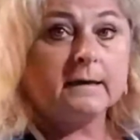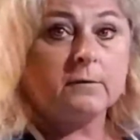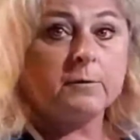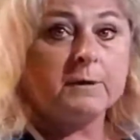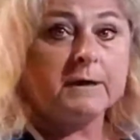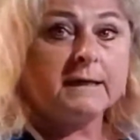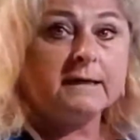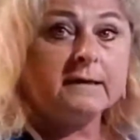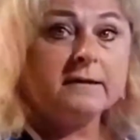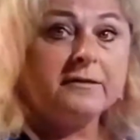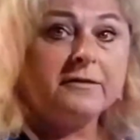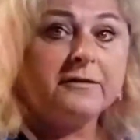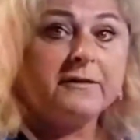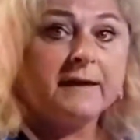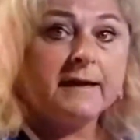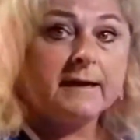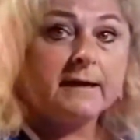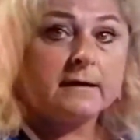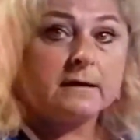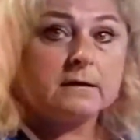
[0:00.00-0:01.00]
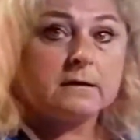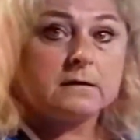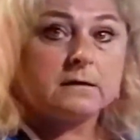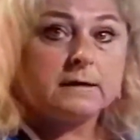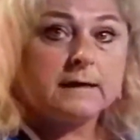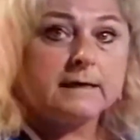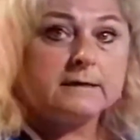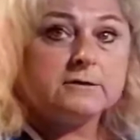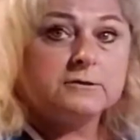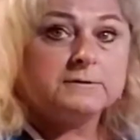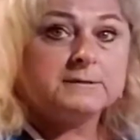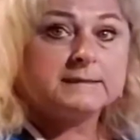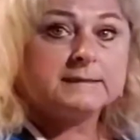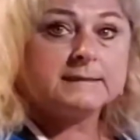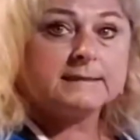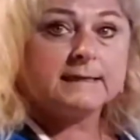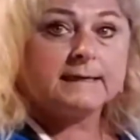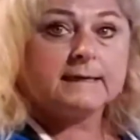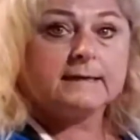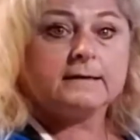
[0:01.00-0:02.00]
What do you think? Can you
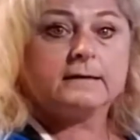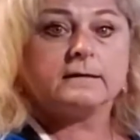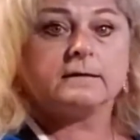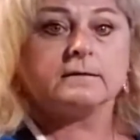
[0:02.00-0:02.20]
see it?